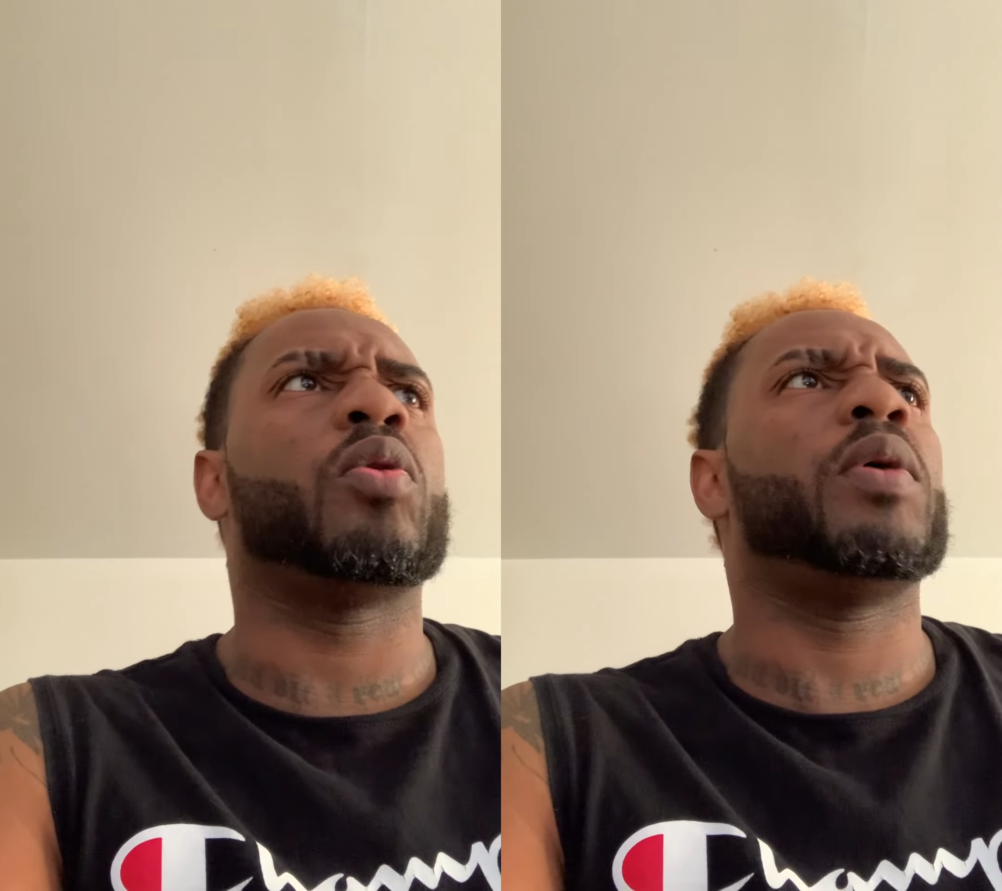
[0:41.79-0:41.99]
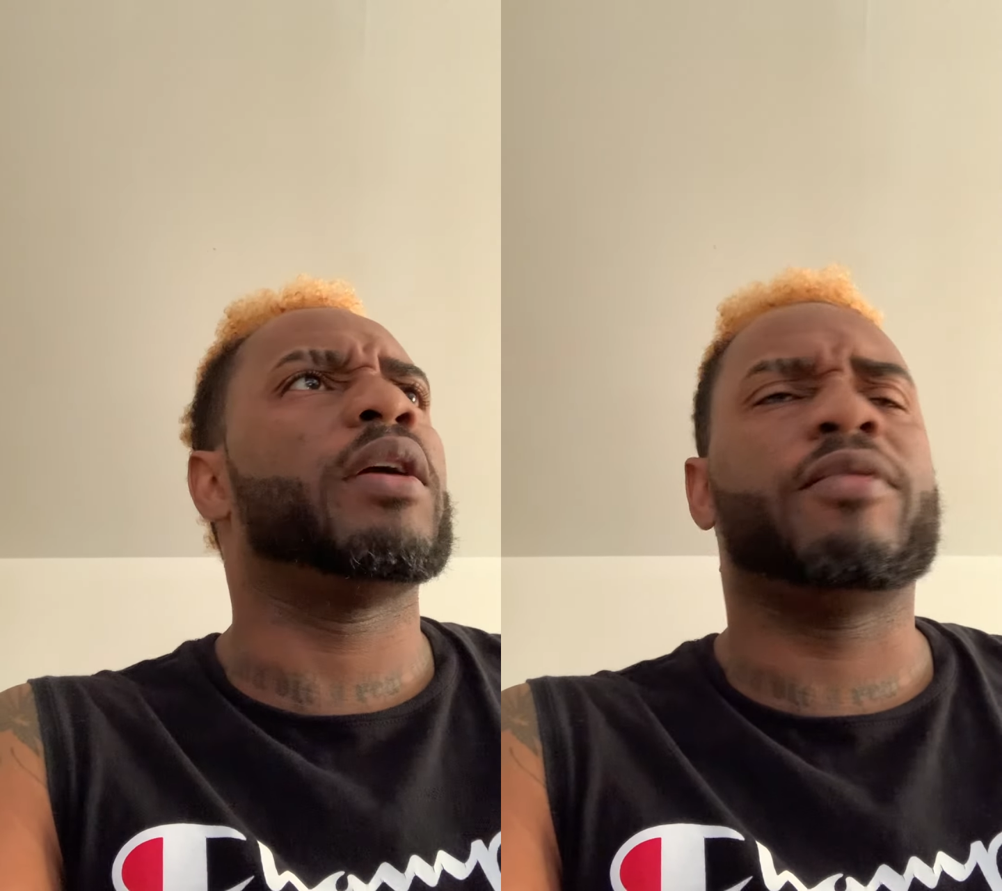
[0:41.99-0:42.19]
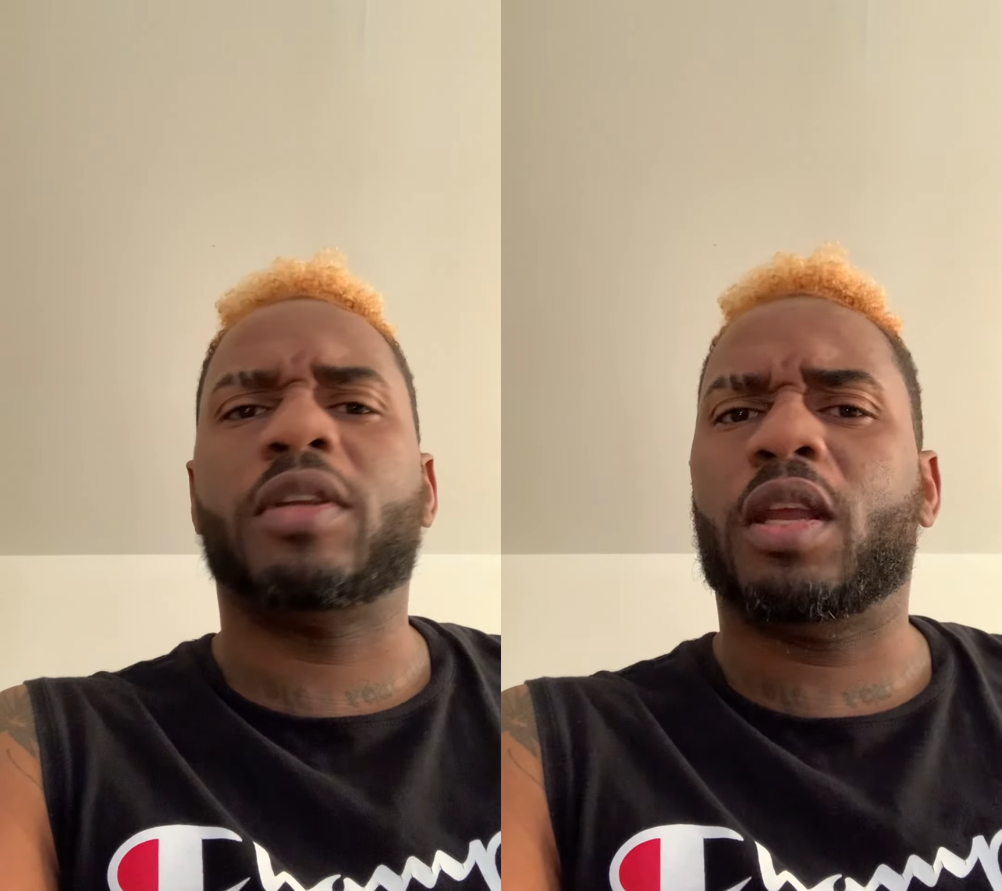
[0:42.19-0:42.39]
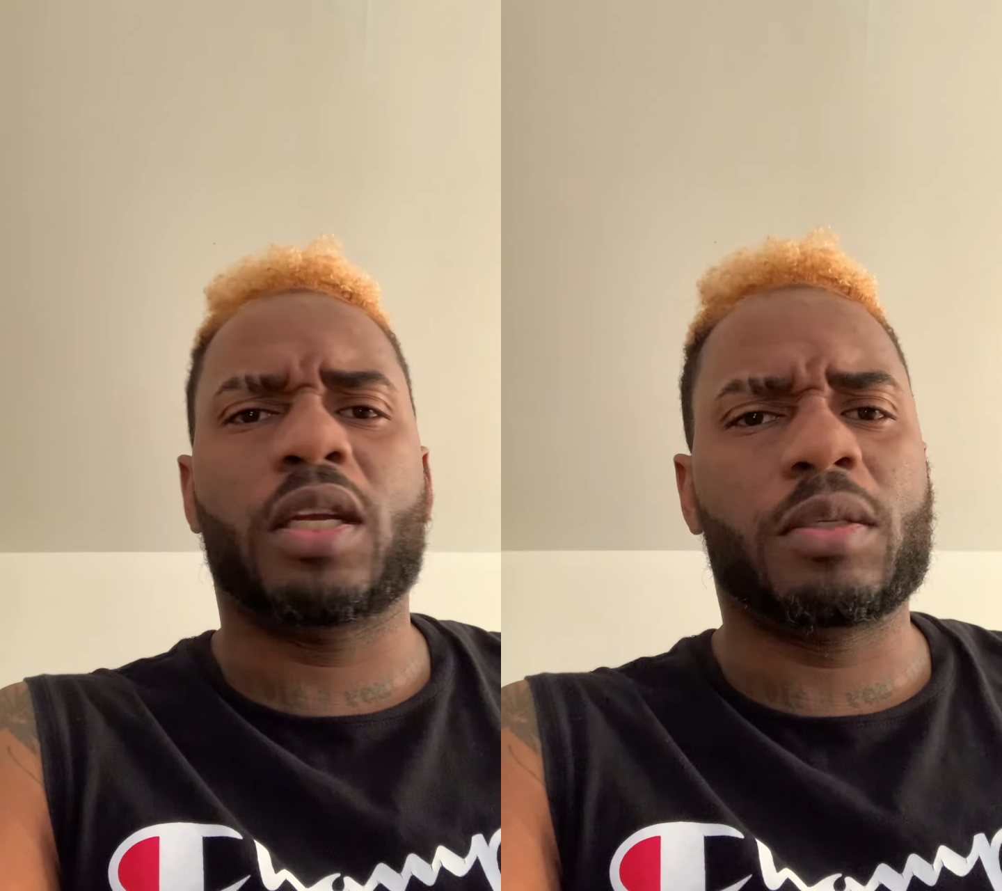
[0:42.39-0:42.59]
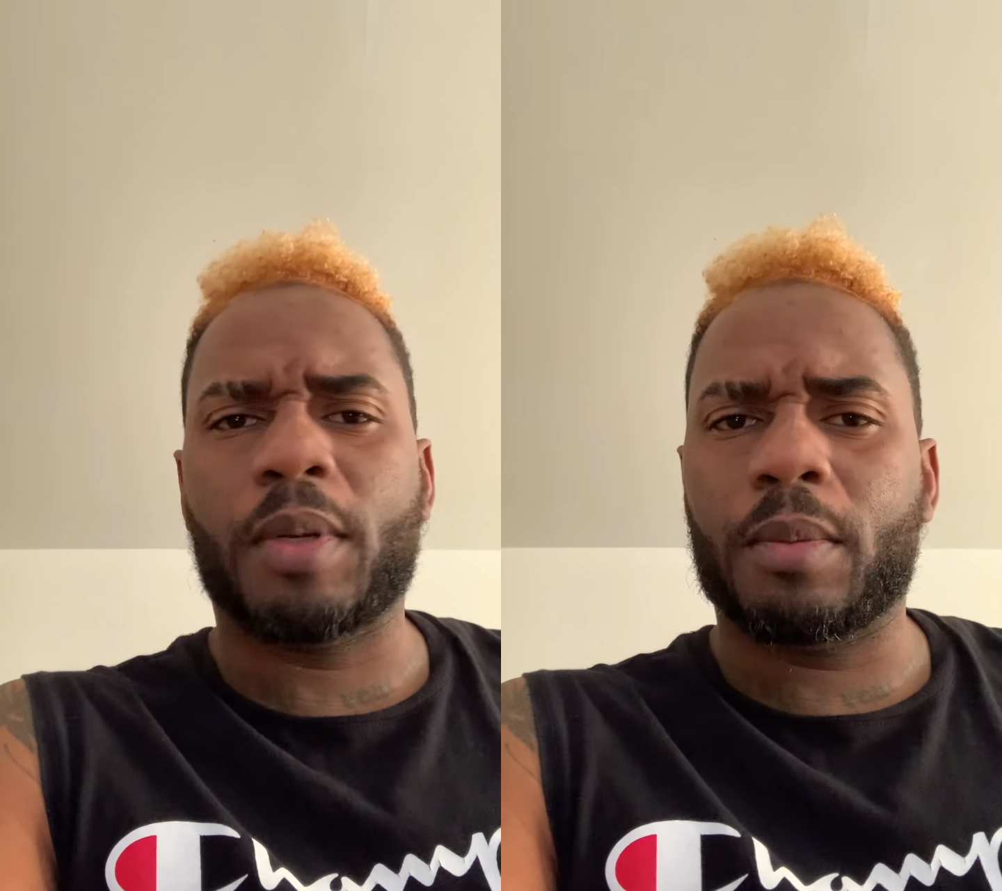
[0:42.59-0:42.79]
whatever the
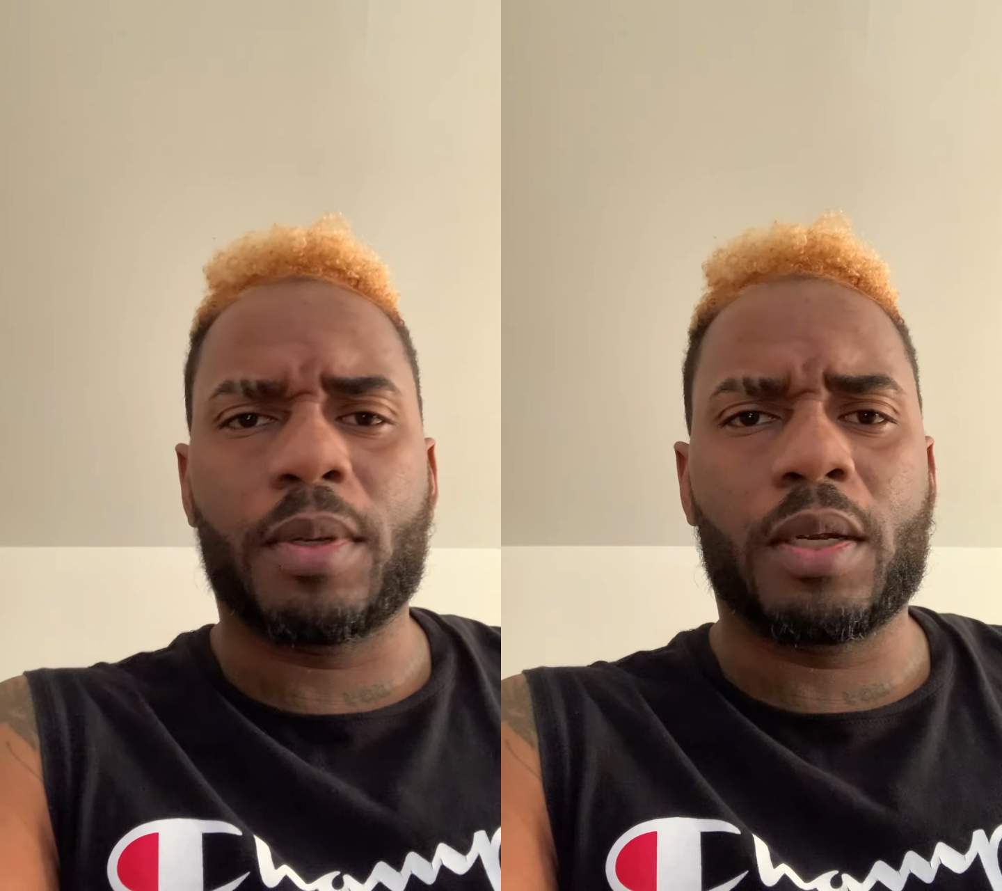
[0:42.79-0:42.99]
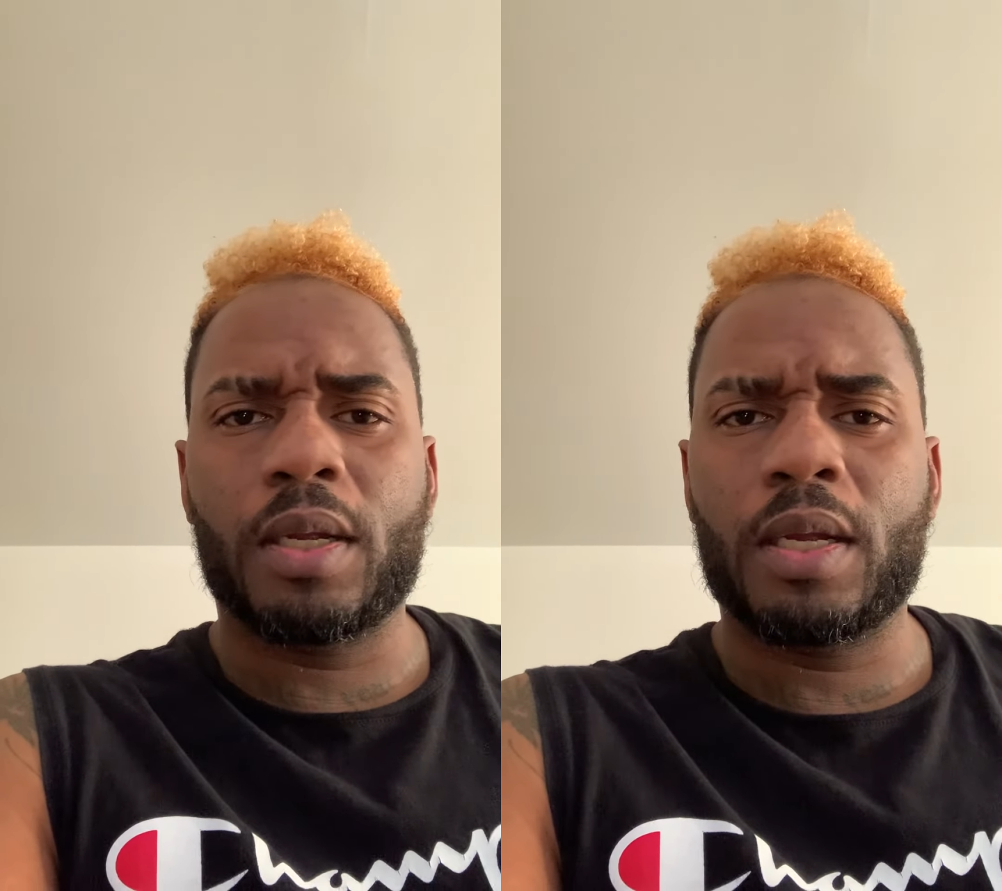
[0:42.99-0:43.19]
case may be.